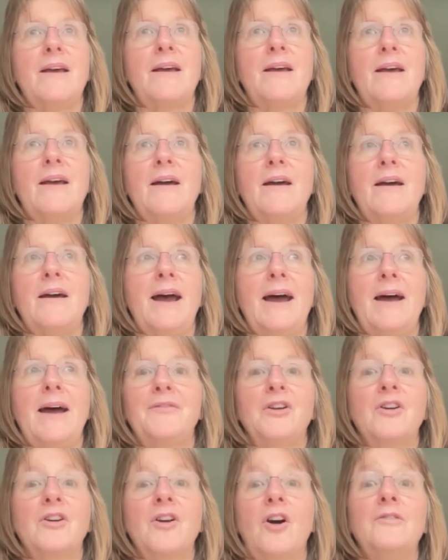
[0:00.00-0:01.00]
had
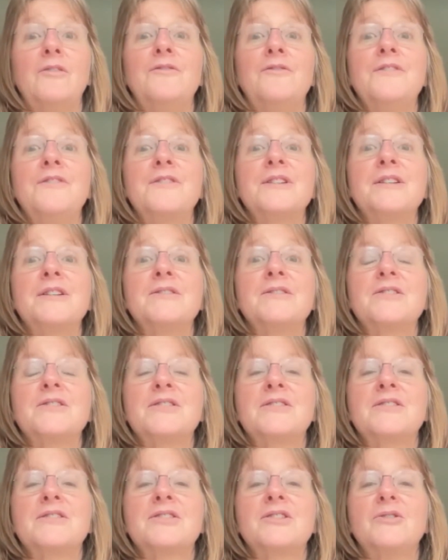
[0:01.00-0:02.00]
the
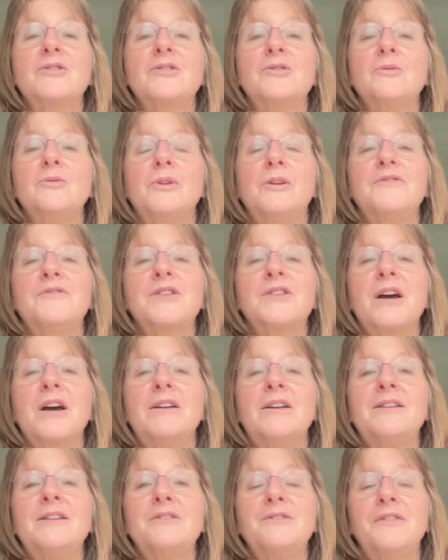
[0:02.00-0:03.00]
confidence to have
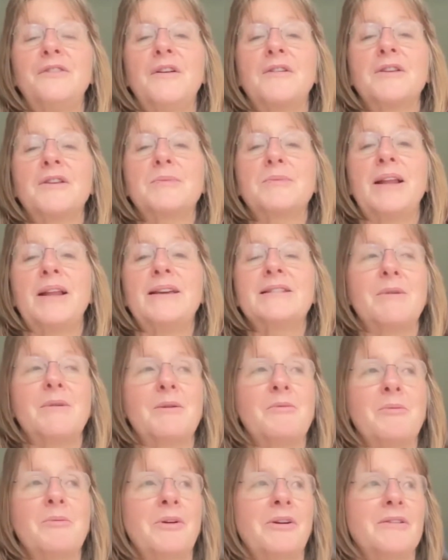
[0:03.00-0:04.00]
done in the first place. I mean,
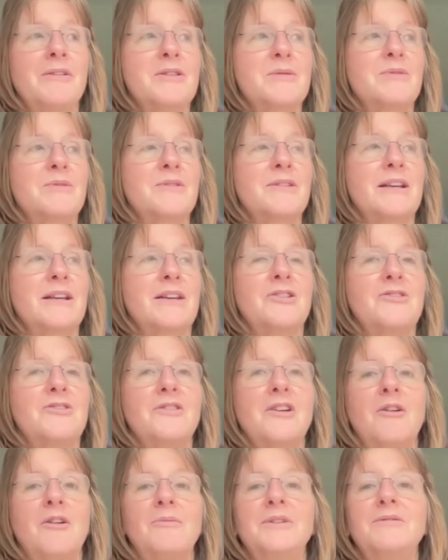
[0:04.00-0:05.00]
when my husband said, "Could you
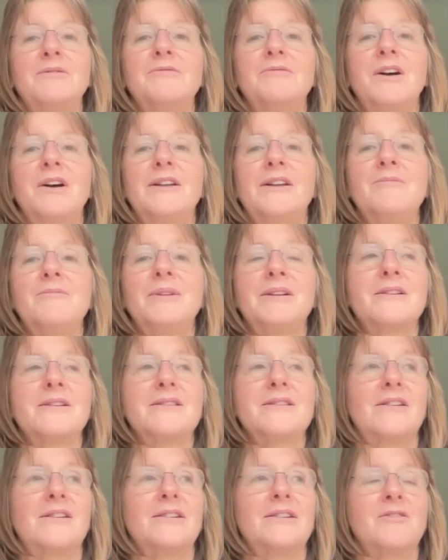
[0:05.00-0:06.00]
come in and run it?" because
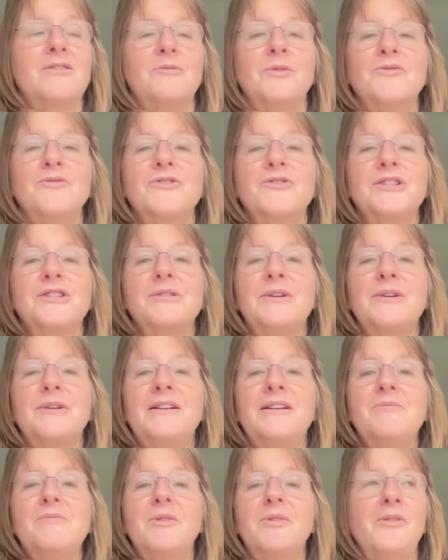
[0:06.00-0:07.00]
I don't want to do it
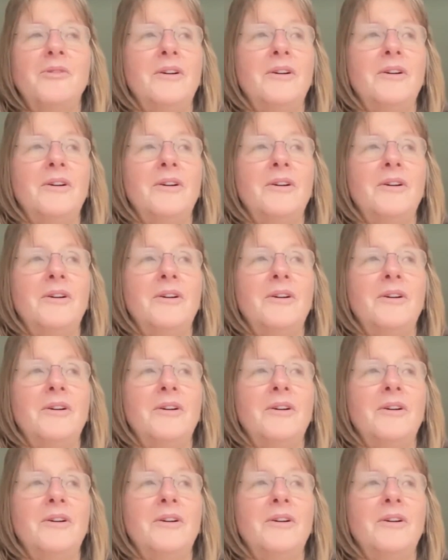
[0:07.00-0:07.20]
anymore,